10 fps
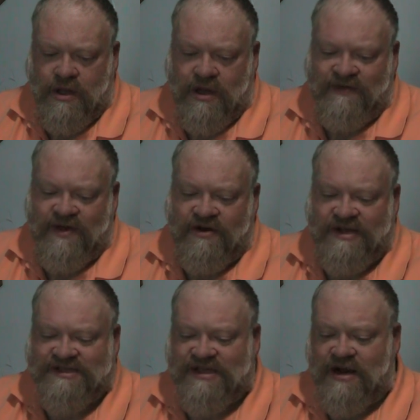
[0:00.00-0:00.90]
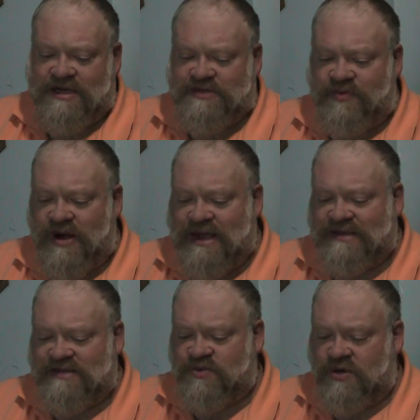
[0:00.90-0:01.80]
of other desires
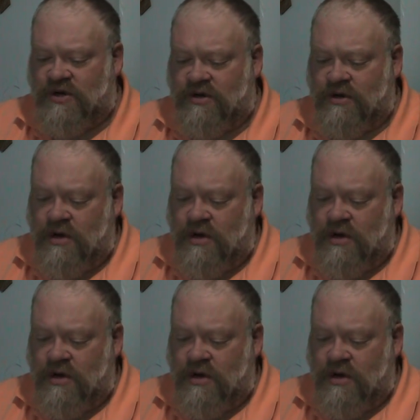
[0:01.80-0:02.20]
practice where